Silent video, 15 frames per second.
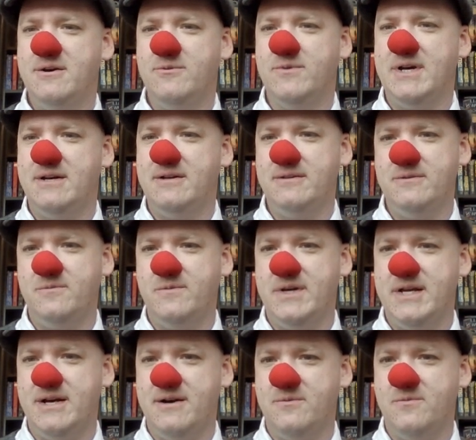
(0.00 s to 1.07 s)
Well,
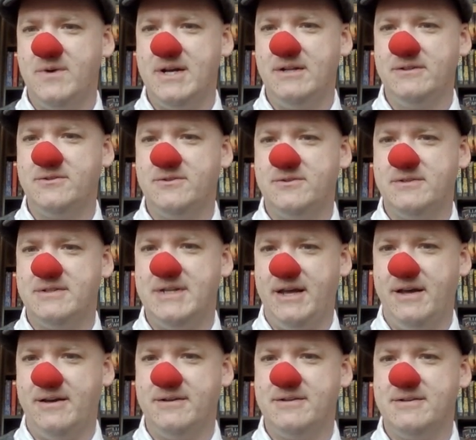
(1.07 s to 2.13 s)
we are well
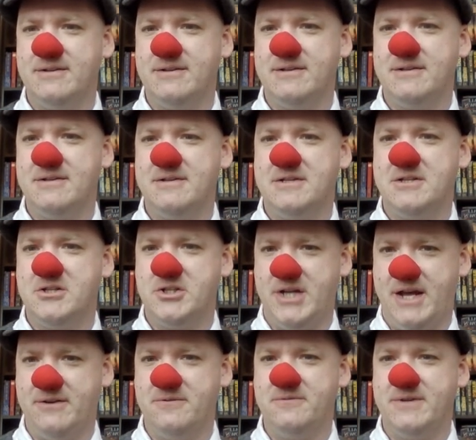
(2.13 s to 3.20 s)
down
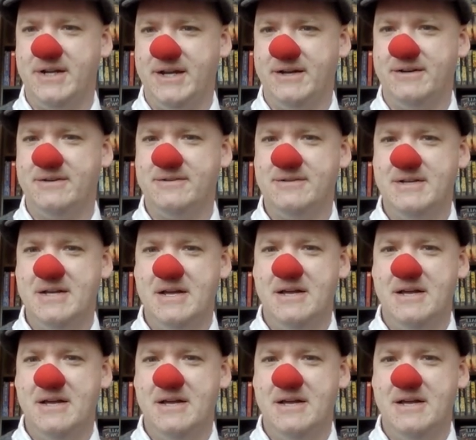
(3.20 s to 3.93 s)
channel now.